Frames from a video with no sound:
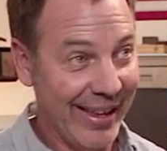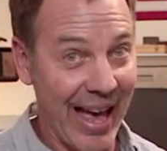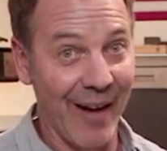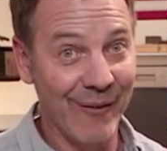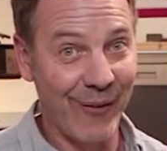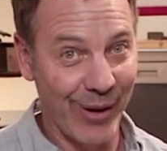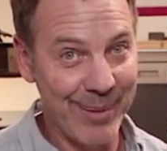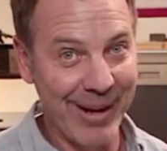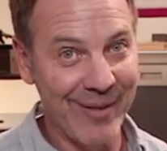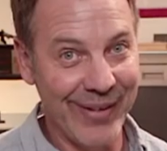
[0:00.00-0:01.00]
yeah,
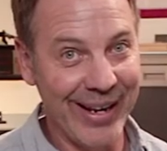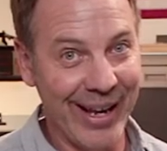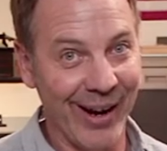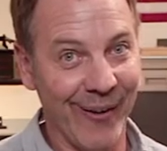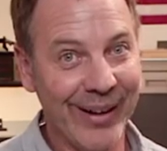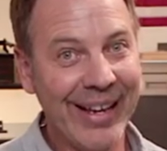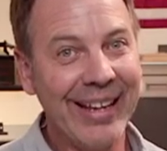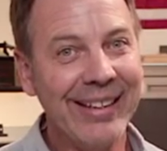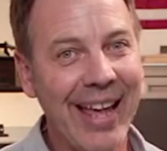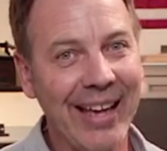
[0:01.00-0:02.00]
40 minute video
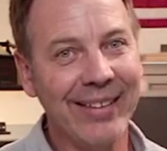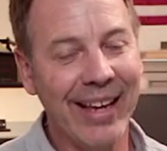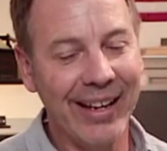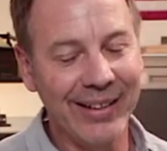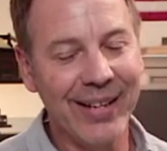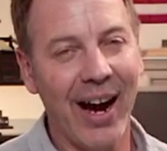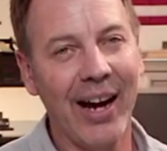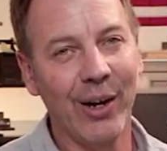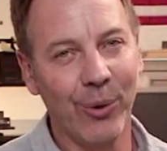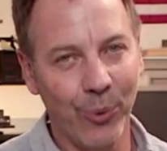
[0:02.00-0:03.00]
takes an
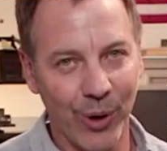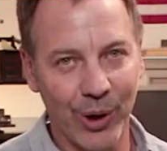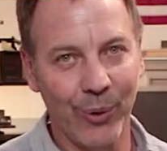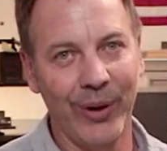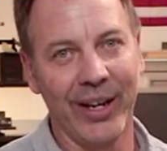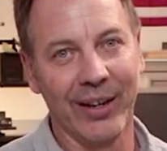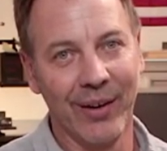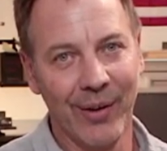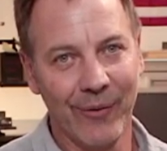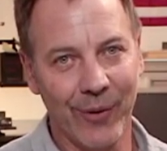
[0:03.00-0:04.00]
entire work week
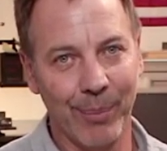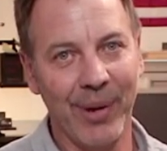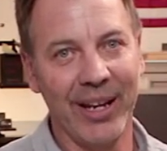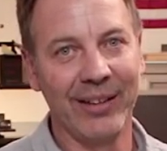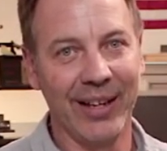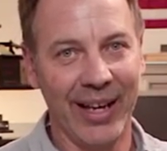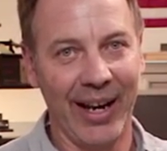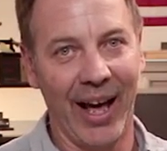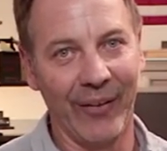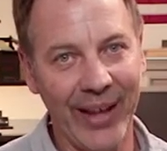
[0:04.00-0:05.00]
for me to
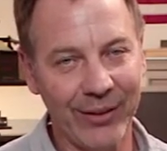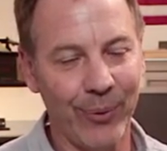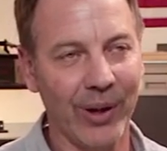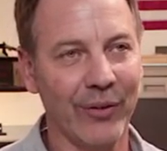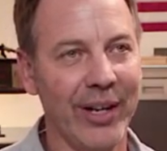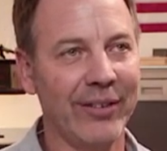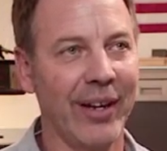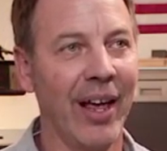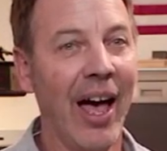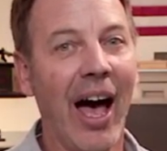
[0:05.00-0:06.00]
get out. And that's one
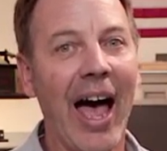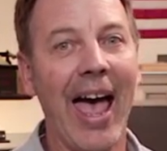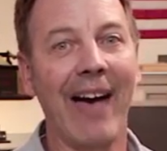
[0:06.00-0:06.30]
reason I